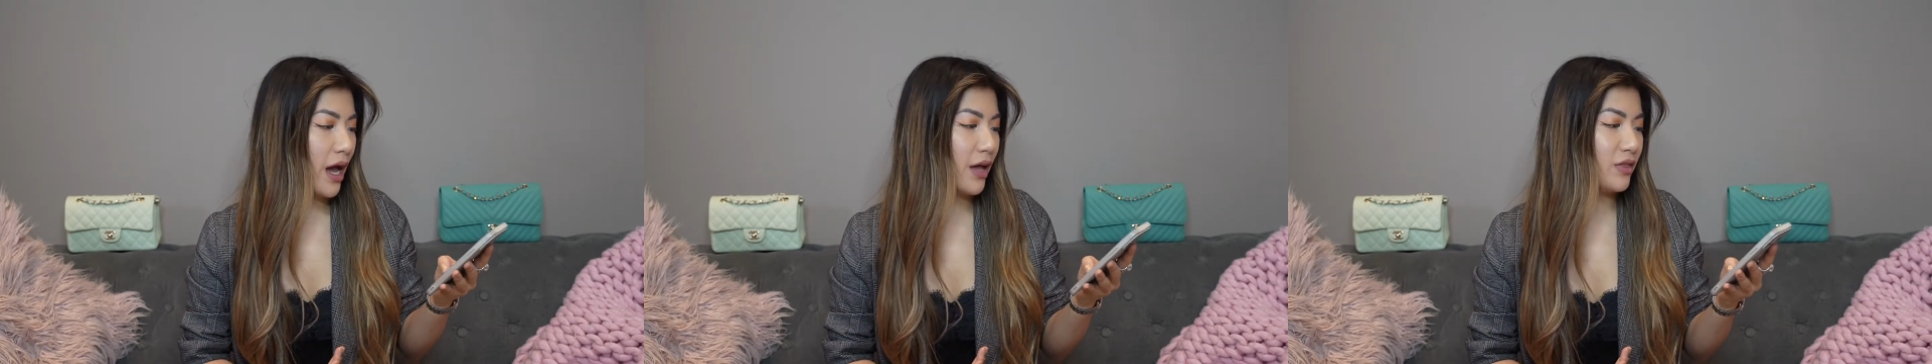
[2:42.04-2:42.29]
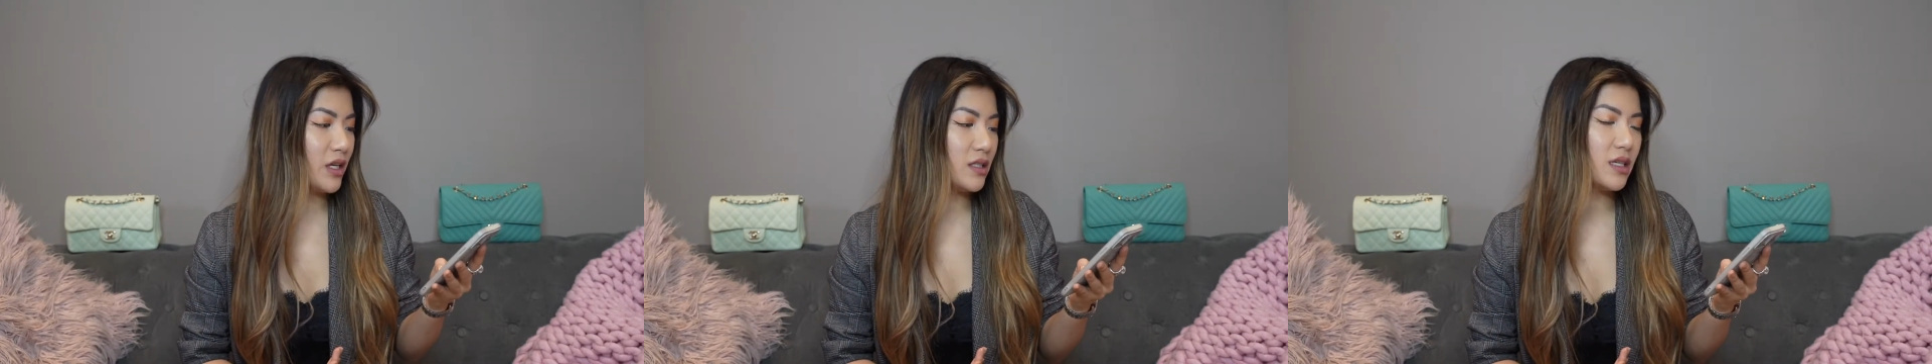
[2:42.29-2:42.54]

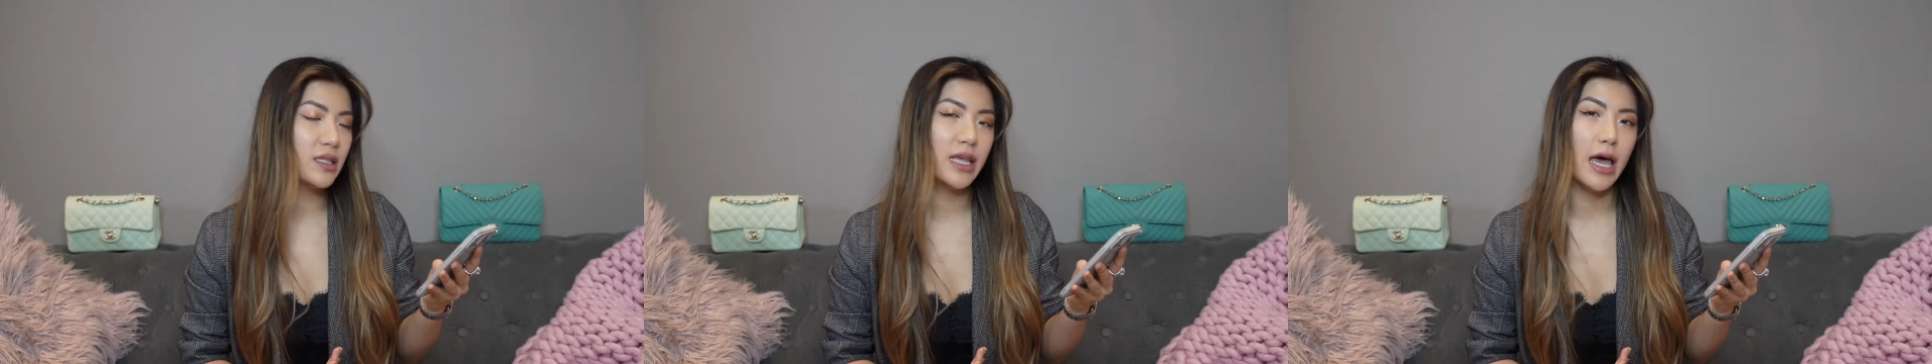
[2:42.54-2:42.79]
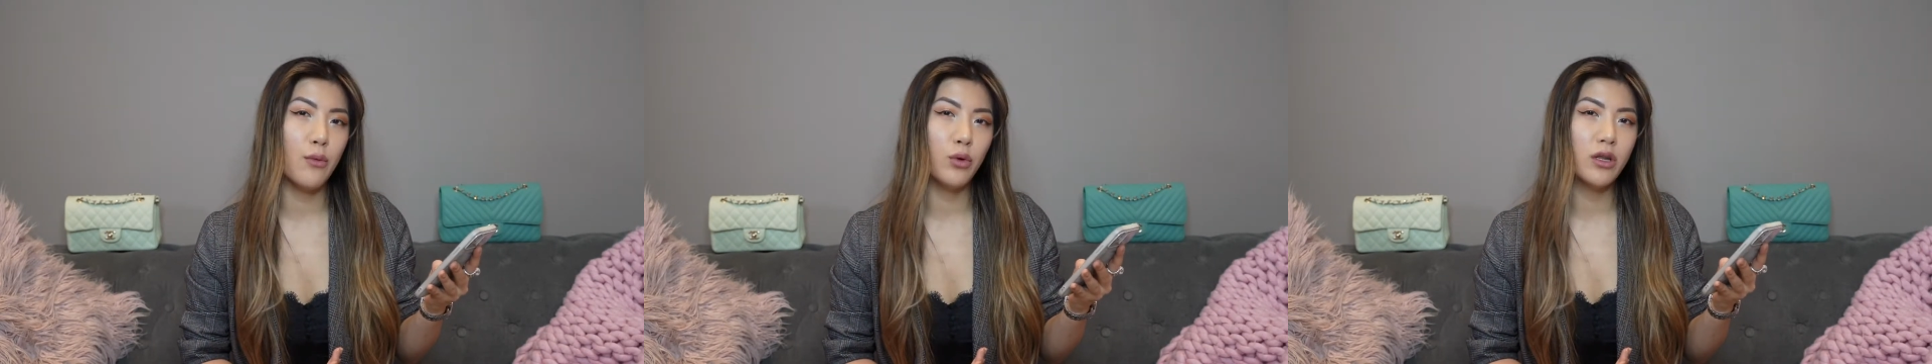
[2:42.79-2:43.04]
and this is
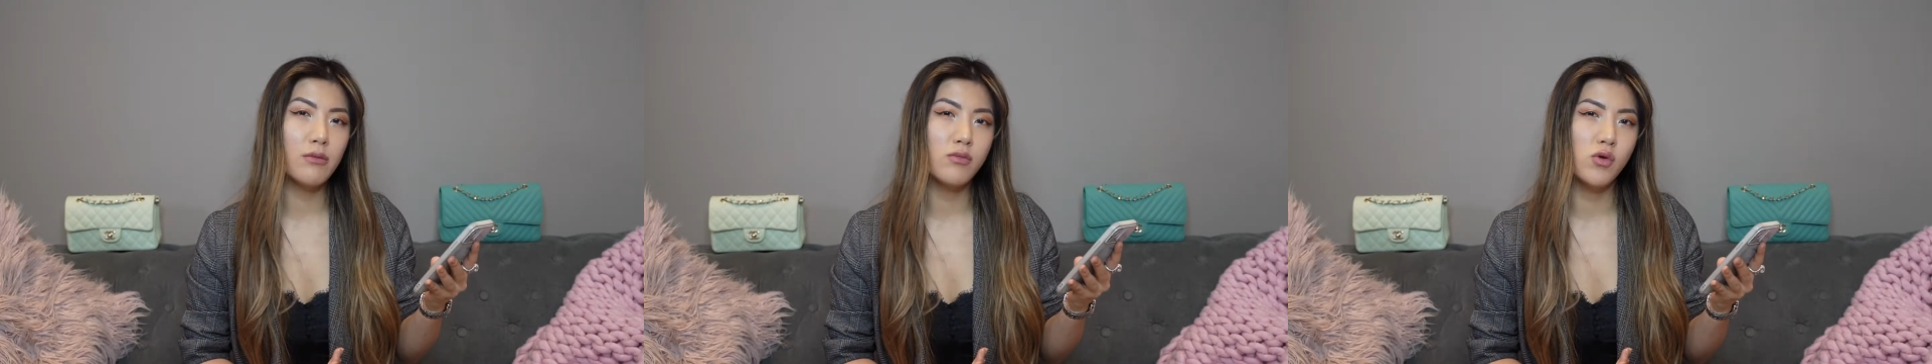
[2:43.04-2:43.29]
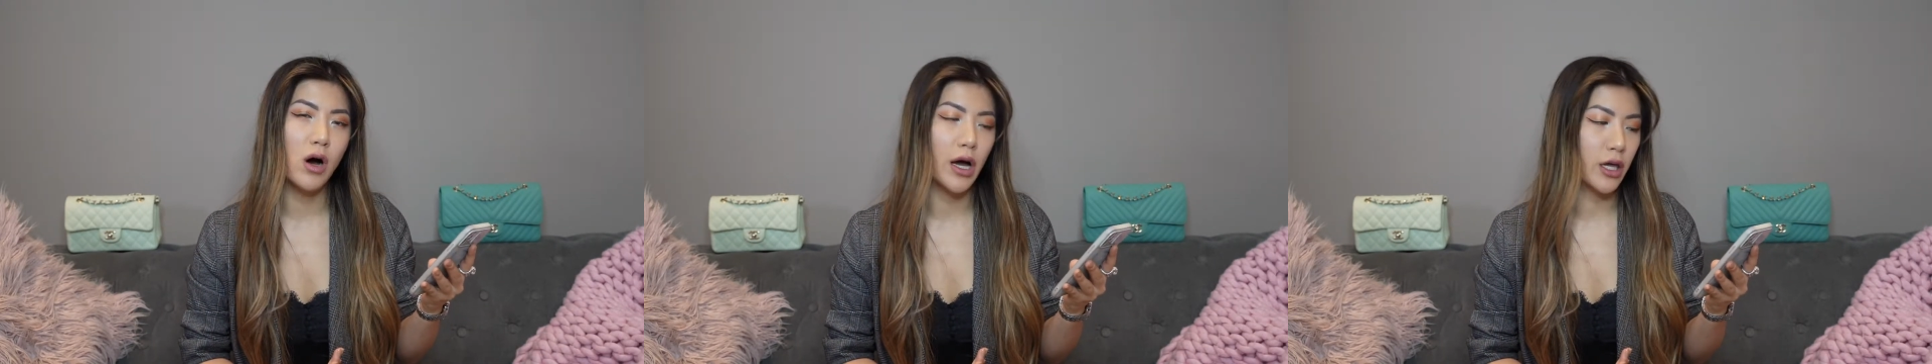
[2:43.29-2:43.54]
their one of the
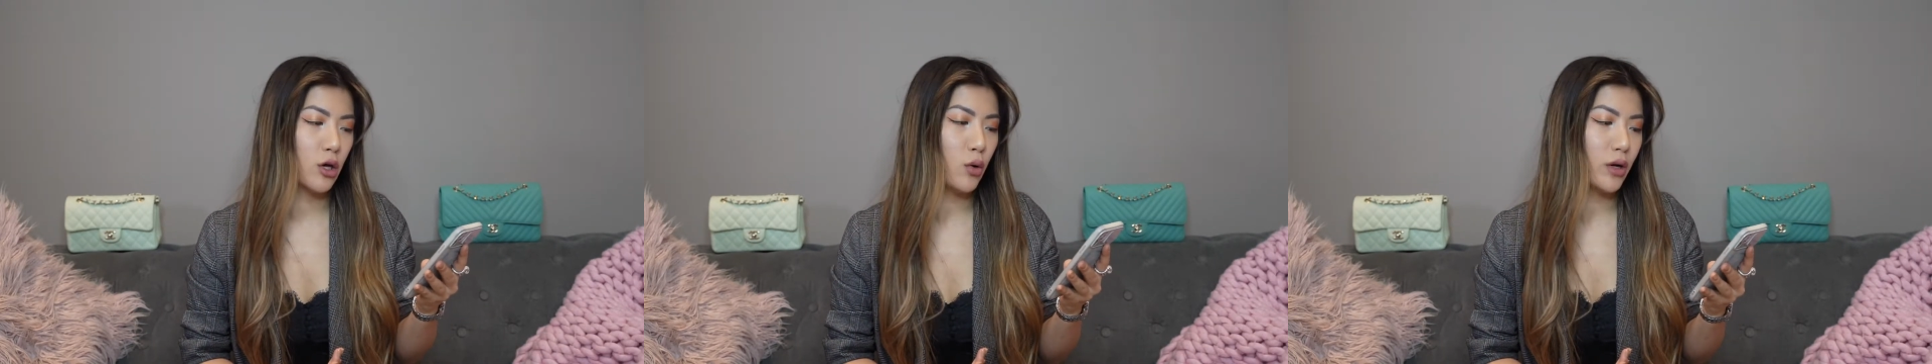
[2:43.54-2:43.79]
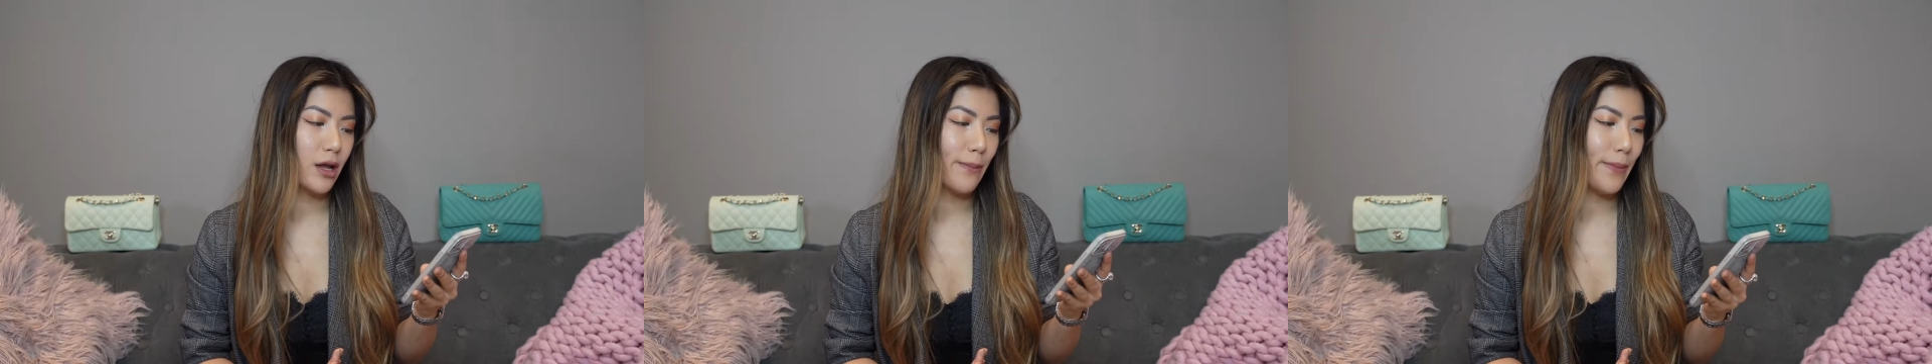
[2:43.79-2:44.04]
more
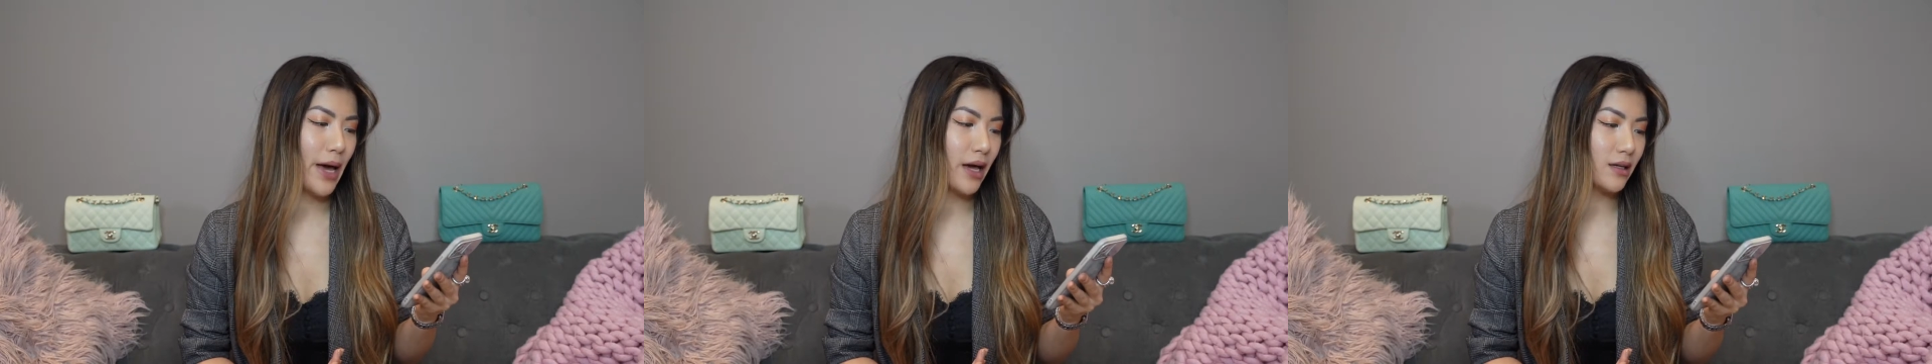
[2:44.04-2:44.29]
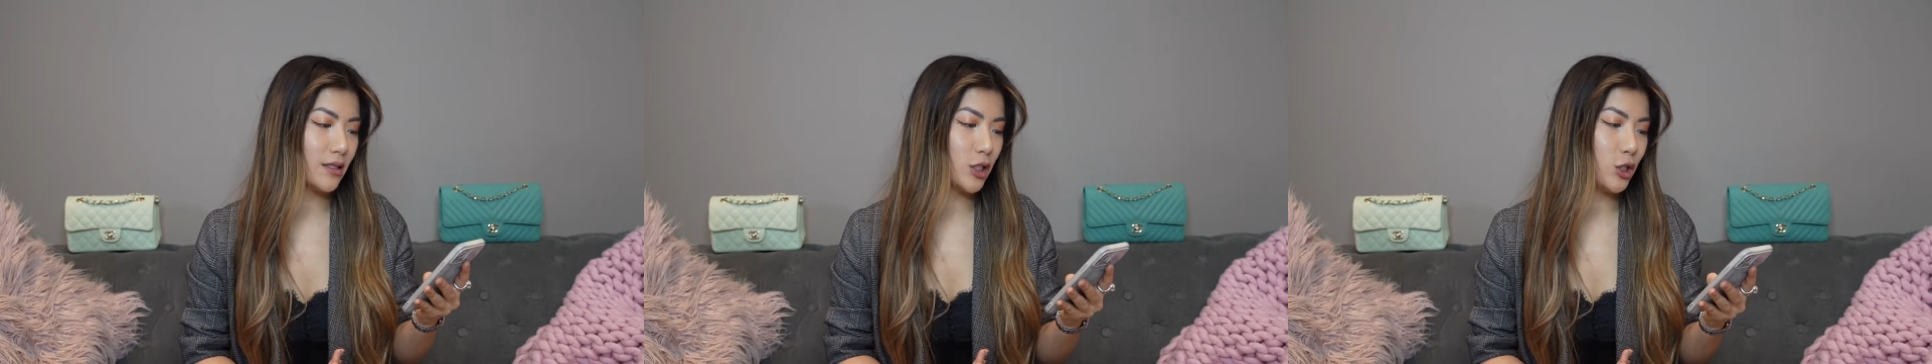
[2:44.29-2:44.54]
iconic
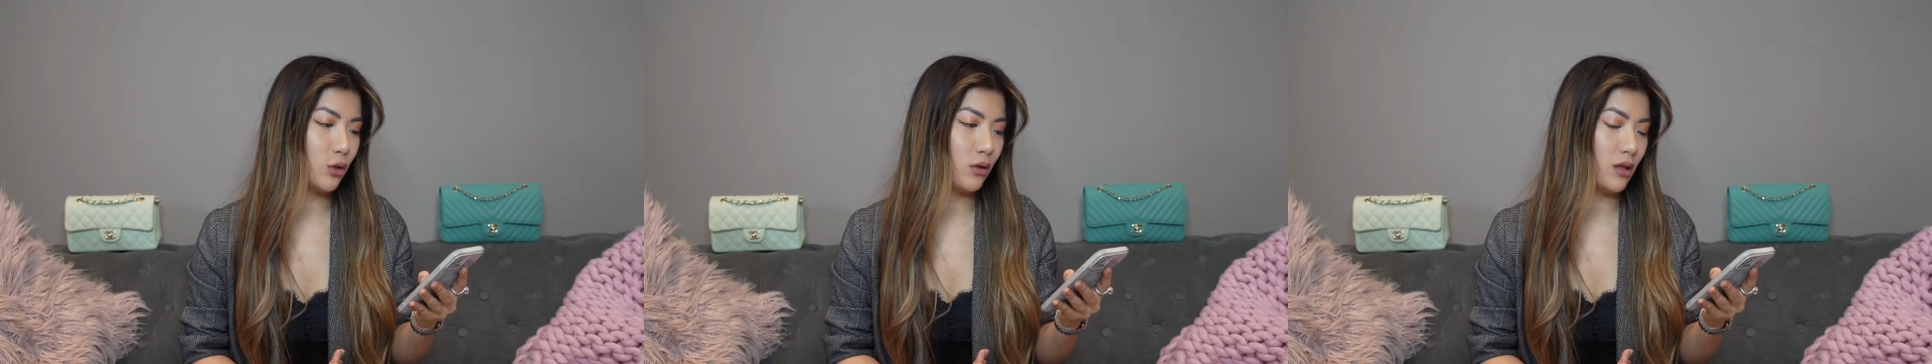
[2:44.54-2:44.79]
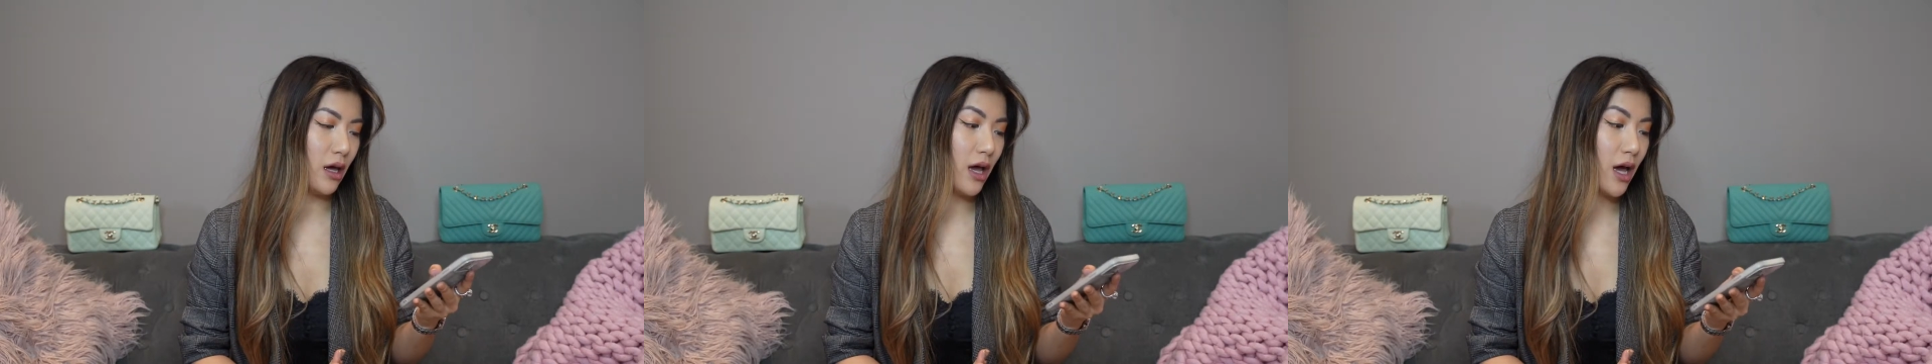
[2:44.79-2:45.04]
bags to
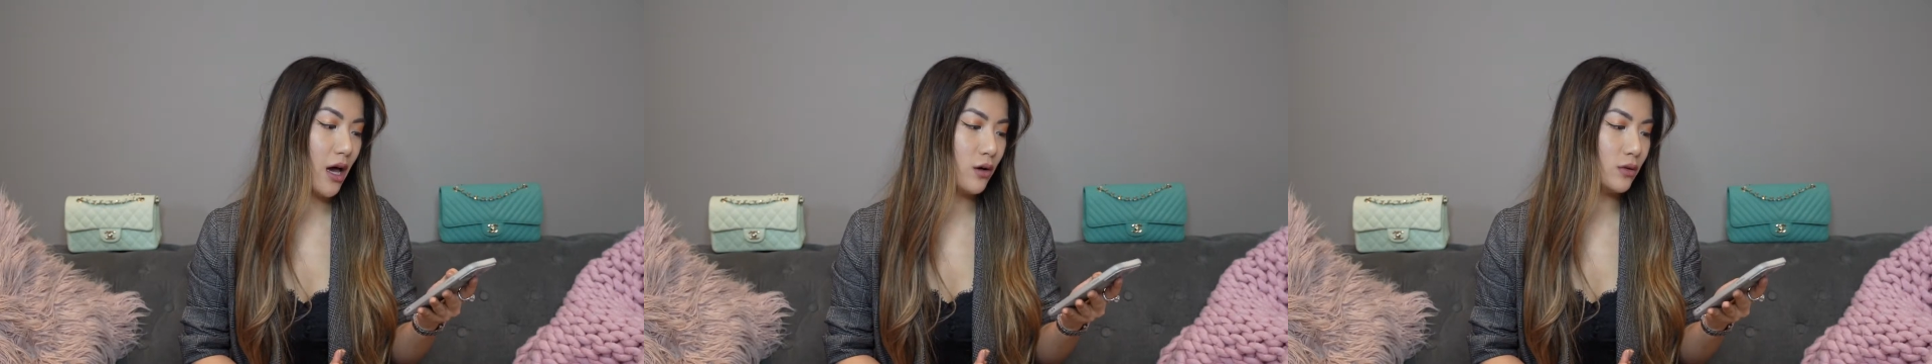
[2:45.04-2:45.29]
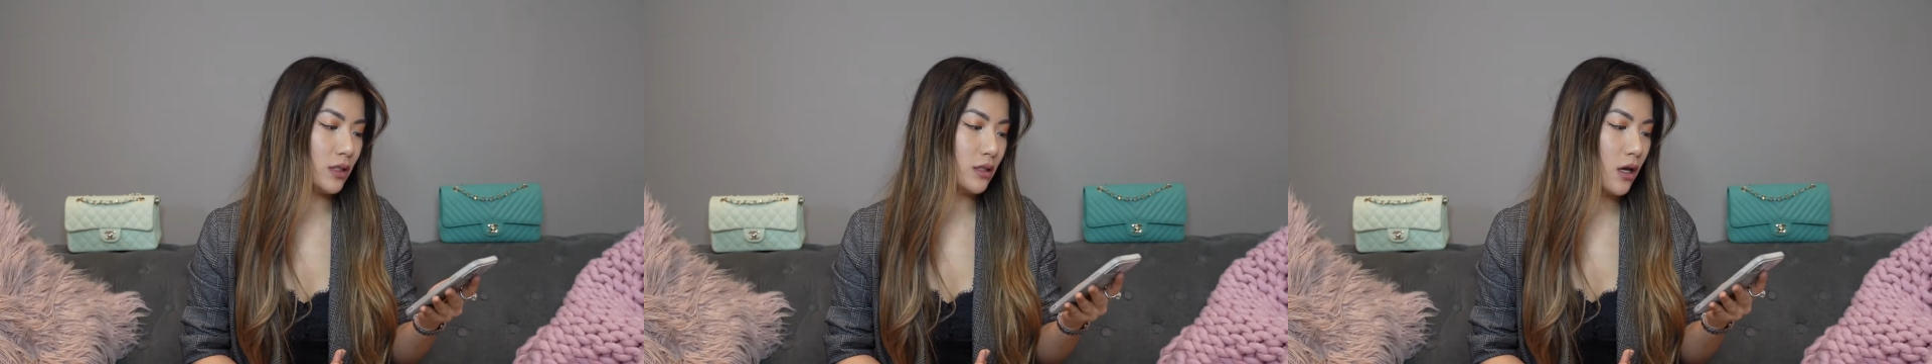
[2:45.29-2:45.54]
the
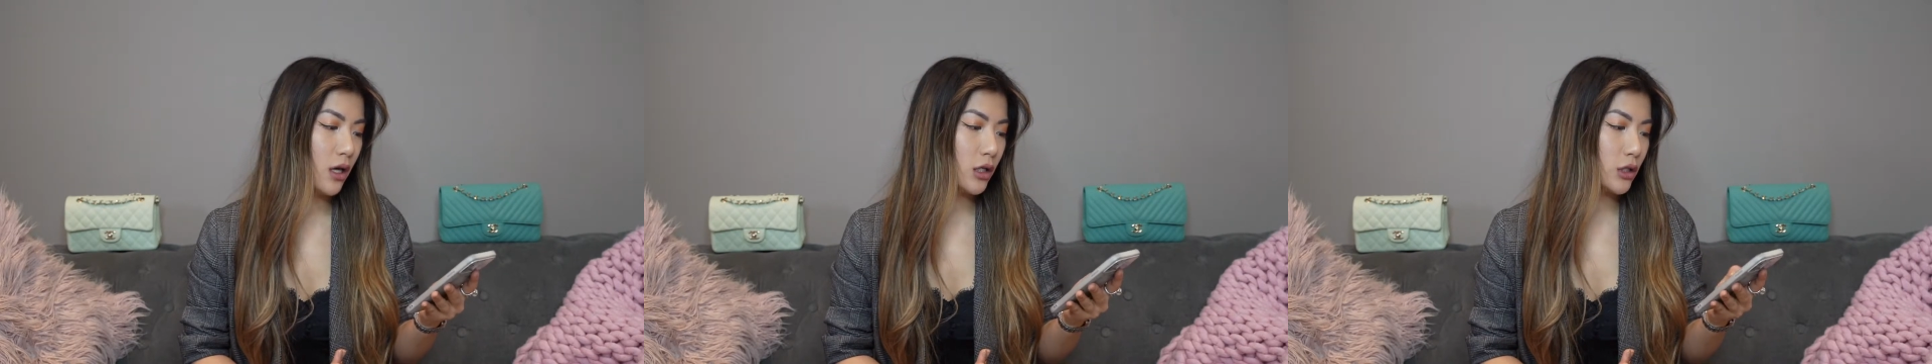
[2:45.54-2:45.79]
house